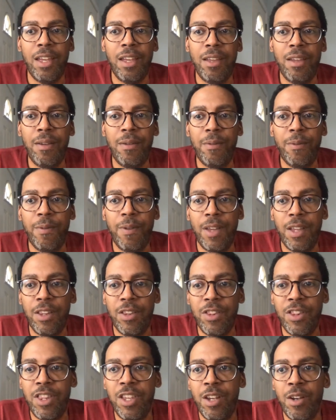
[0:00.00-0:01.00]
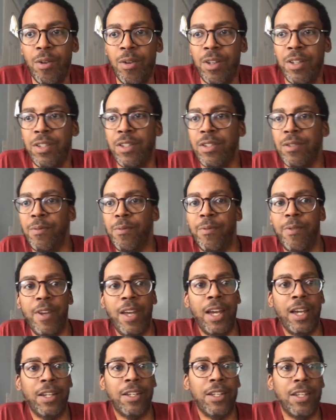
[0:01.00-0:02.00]
if there is, in
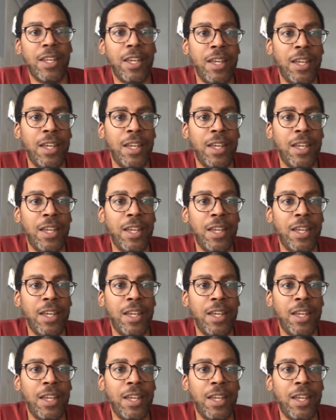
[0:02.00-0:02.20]
fact,